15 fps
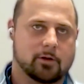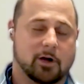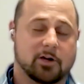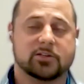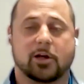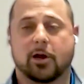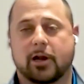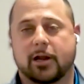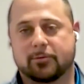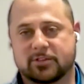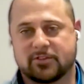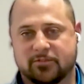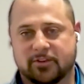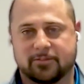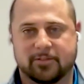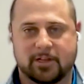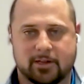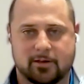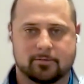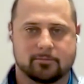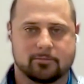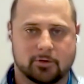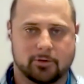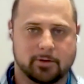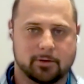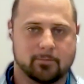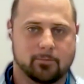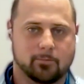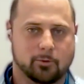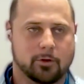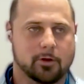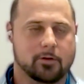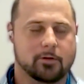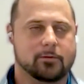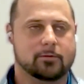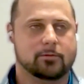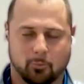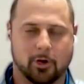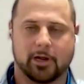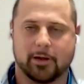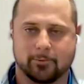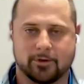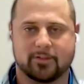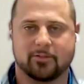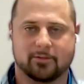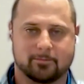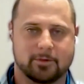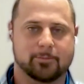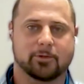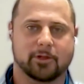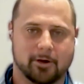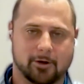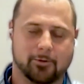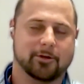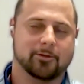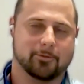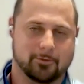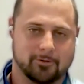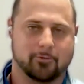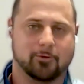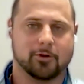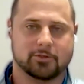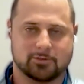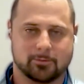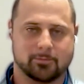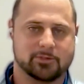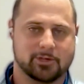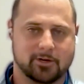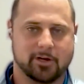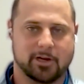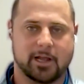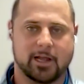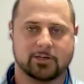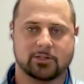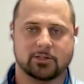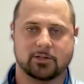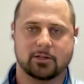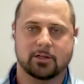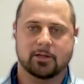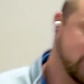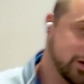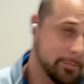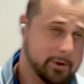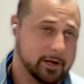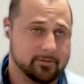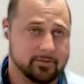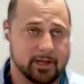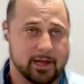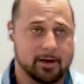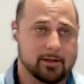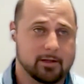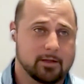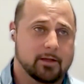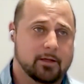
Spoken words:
Our target was 50, knowing we're working with people that are going through divorce or paternity action. We're pretty proud of that.